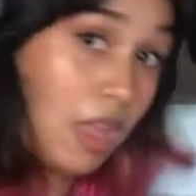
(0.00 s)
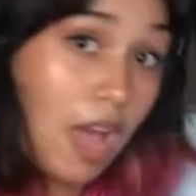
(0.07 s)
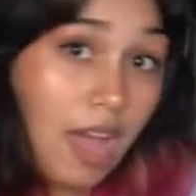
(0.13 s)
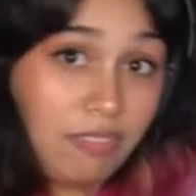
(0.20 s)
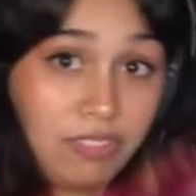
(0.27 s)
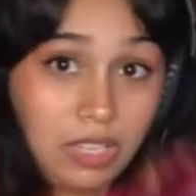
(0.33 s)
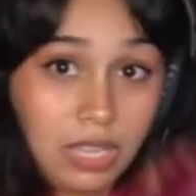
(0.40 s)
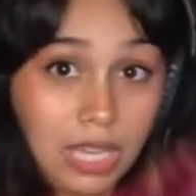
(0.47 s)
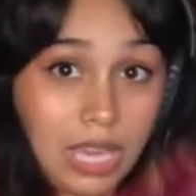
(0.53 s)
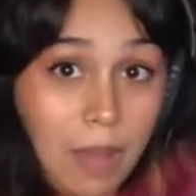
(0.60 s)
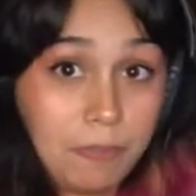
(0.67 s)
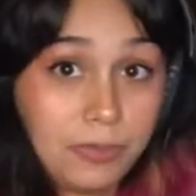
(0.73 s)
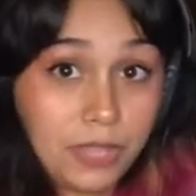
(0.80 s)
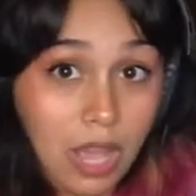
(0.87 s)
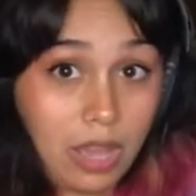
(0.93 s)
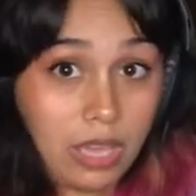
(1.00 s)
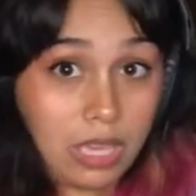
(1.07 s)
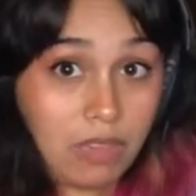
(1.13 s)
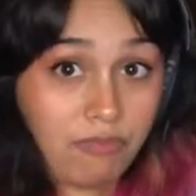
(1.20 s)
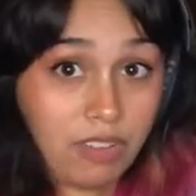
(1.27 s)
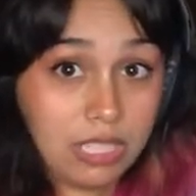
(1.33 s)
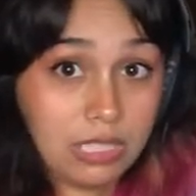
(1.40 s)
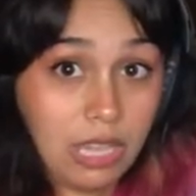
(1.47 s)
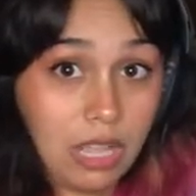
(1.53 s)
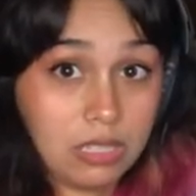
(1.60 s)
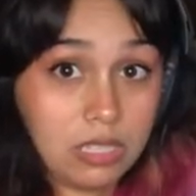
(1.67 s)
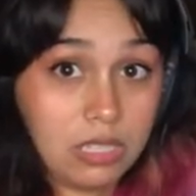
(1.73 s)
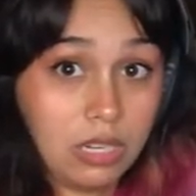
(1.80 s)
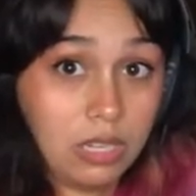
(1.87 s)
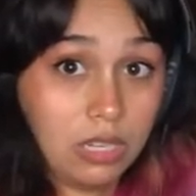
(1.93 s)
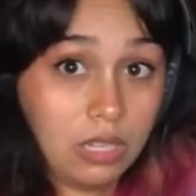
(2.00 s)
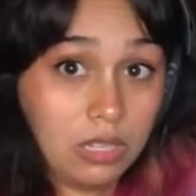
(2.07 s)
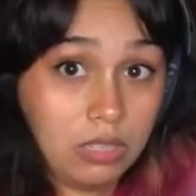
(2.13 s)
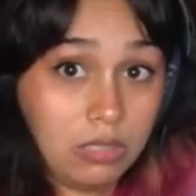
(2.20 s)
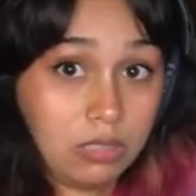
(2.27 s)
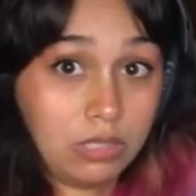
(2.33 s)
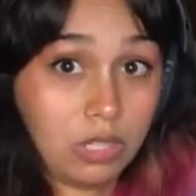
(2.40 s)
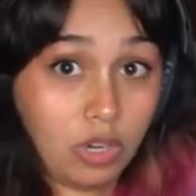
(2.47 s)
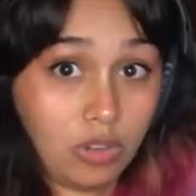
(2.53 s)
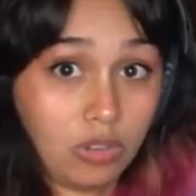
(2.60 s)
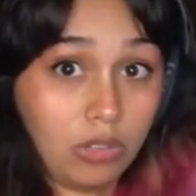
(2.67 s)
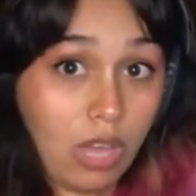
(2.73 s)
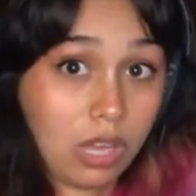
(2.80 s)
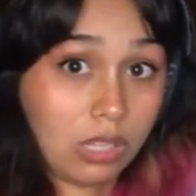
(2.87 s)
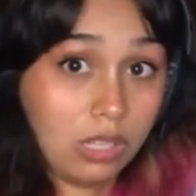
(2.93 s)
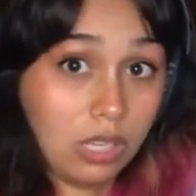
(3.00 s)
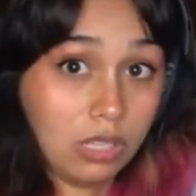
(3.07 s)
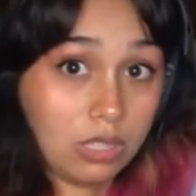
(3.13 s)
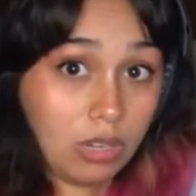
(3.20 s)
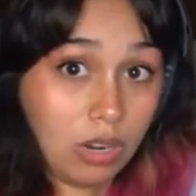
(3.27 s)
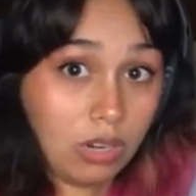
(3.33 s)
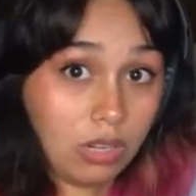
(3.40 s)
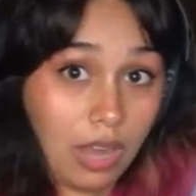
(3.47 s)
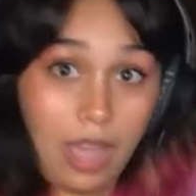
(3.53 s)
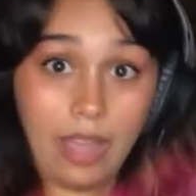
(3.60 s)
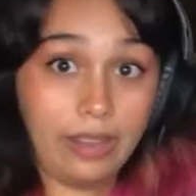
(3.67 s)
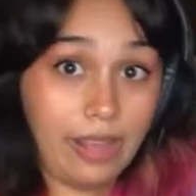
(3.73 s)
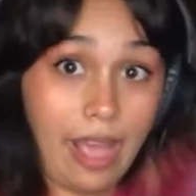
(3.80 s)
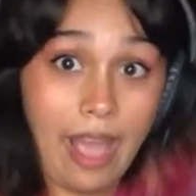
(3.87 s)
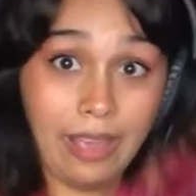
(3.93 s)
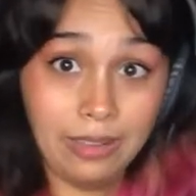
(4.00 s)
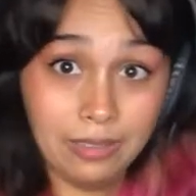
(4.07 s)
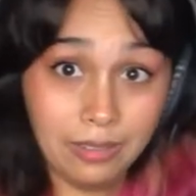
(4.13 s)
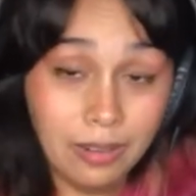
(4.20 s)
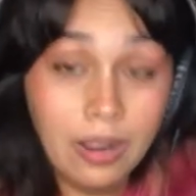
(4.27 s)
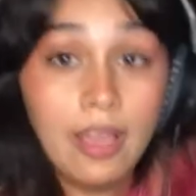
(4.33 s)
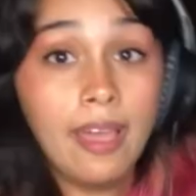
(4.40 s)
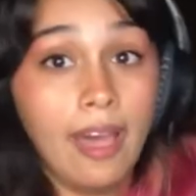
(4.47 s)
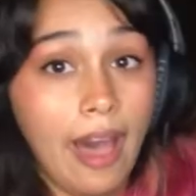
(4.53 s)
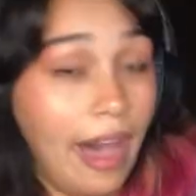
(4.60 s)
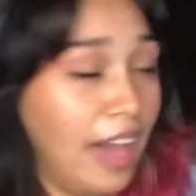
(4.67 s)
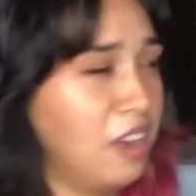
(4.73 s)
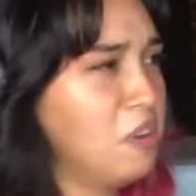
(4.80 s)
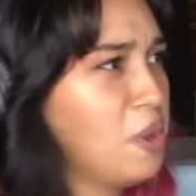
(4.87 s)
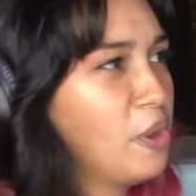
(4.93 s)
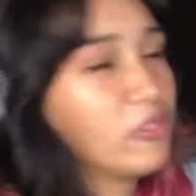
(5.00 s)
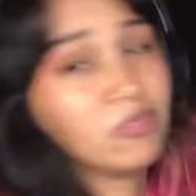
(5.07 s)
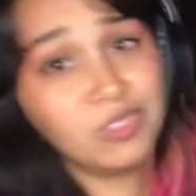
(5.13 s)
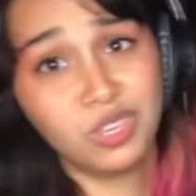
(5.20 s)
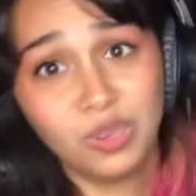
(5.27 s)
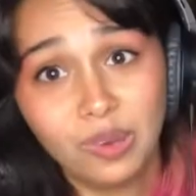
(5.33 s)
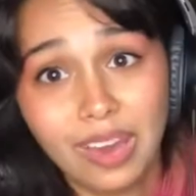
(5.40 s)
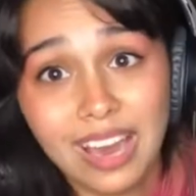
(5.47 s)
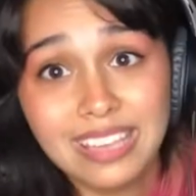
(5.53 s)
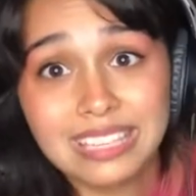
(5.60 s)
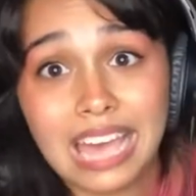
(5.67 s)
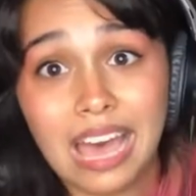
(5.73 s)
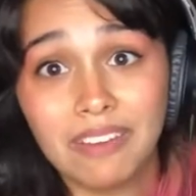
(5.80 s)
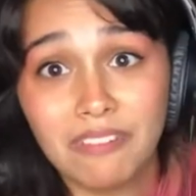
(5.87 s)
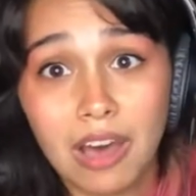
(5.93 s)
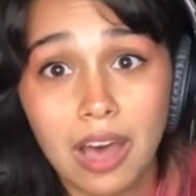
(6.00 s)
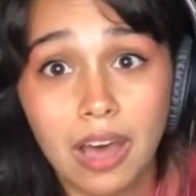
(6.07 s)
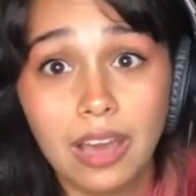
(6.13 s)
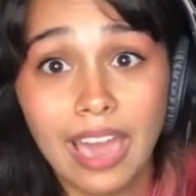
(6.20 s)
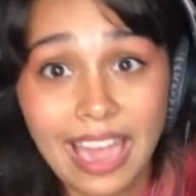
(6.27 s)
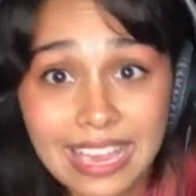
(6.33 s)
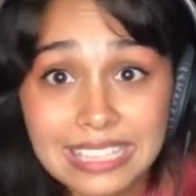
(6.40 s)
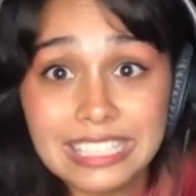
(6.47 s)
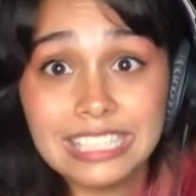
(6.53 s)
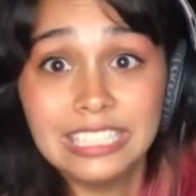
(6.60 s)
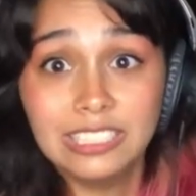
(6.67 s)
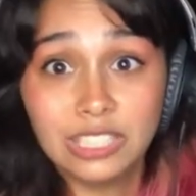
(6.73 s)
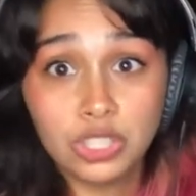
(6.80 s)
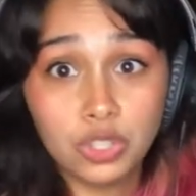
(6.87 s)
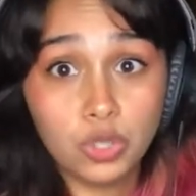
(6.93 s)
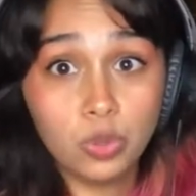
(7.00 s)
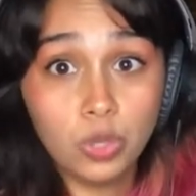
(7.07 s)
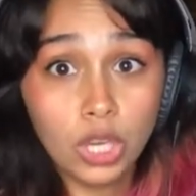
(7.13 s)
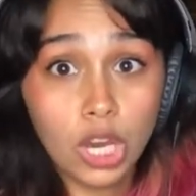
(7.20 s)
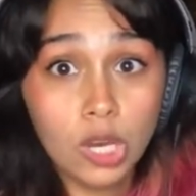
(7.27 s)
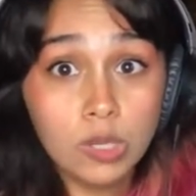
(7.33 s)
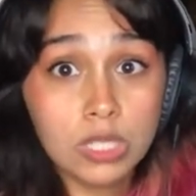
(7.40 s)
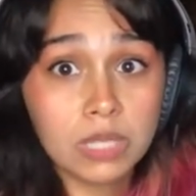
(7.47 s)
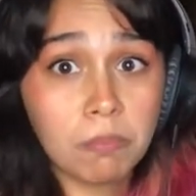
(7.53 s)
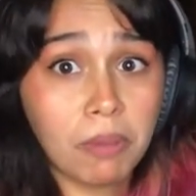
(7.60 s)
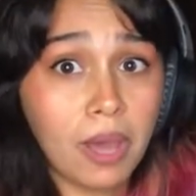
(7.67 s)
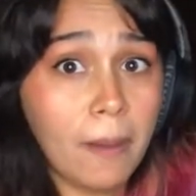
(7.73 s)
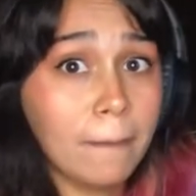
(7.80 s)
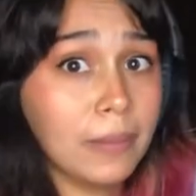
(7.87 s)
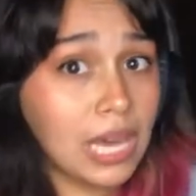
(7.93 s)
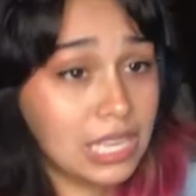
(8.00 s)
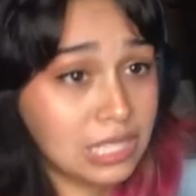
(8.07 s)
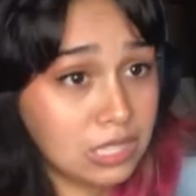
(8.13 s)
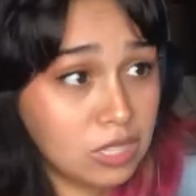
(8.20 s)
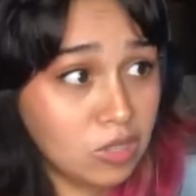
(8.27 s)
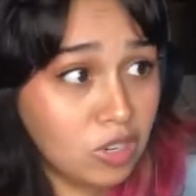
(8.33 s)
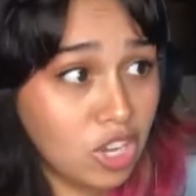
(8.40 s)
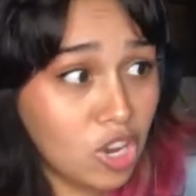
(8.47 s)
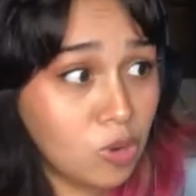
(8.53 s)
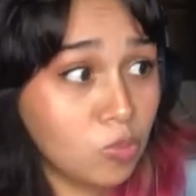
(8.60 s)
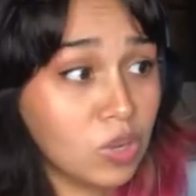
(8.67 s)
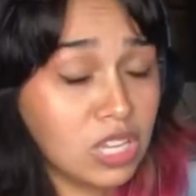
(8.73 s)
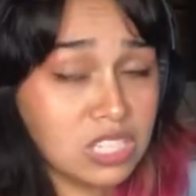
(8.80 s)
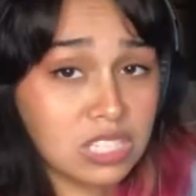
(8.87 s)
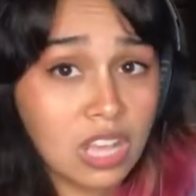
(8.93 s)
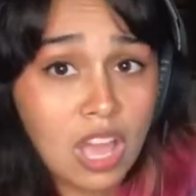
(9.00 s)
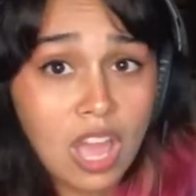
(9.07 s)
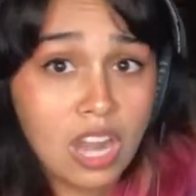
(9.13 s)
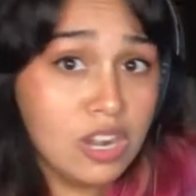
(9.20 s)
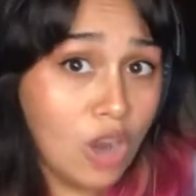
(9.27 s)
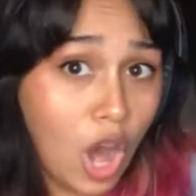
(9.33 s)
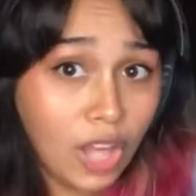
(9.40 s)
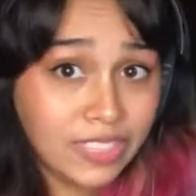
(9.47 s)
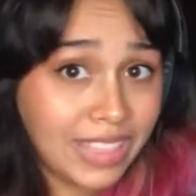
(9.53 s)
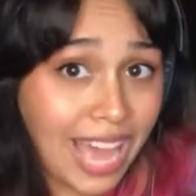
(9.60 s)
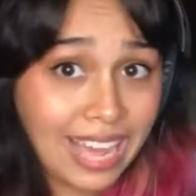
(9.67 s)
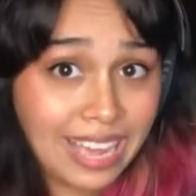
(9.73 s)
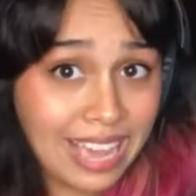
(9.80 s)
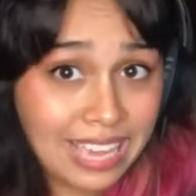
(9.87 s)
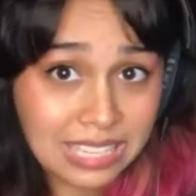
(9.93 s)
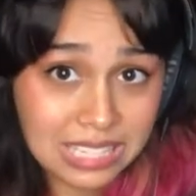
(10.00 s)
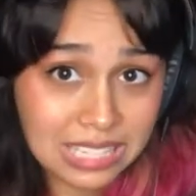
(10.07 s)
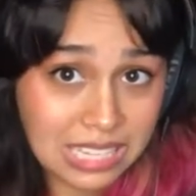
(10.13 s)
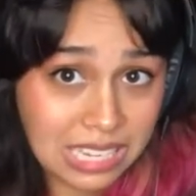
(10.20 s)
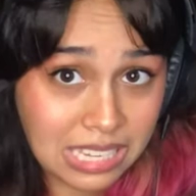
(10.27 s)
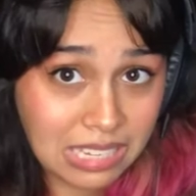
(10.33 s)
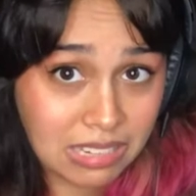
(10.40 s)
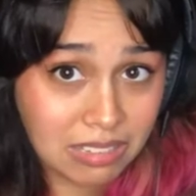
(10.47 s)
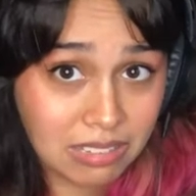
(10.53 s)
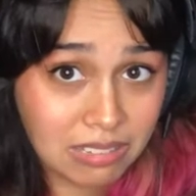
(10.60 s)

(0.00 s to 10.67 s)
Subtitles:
I feel like I'm dying if I dance in a turtleneck leotard. I don't know if you guys have AC'd studios, but my studio was not that AC'd.